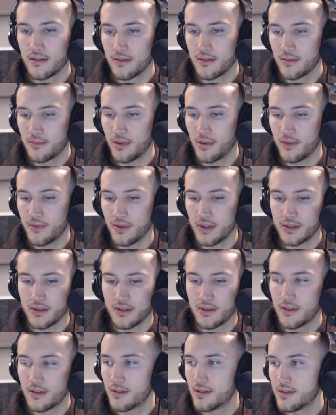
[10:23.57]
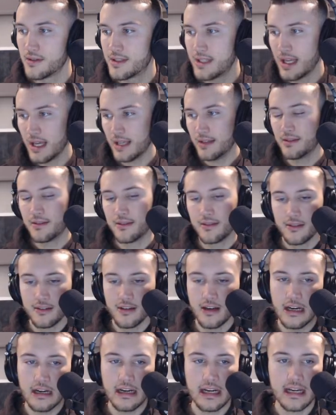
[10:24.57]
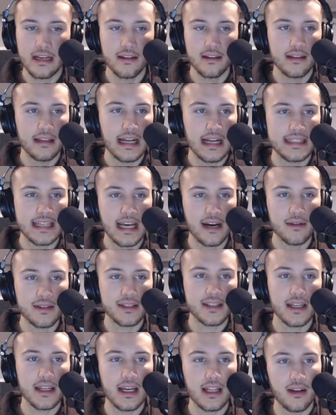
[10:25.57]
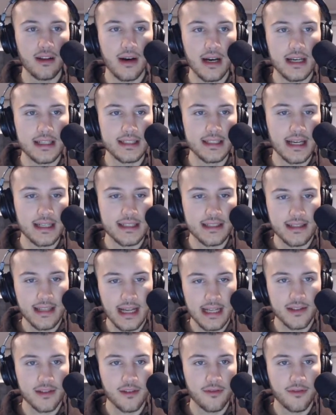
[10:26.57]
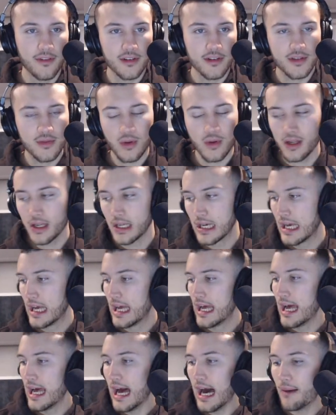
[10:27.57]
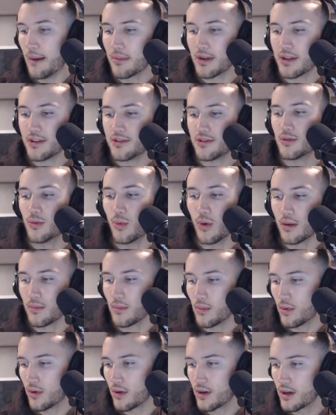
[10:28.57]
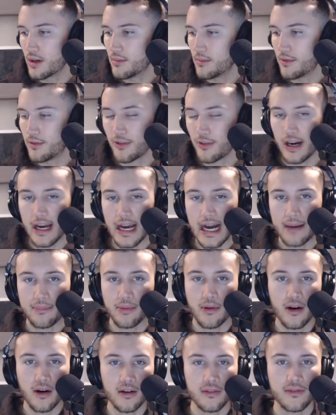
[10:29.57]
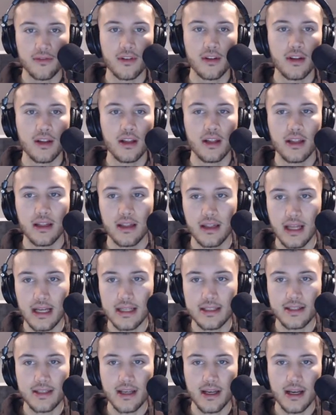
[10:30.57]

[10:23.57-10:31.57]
Perfect. Send. All right, that's how we send LOIs, guys. That's the first one. I'm gonna do one more before I hop off. Let's take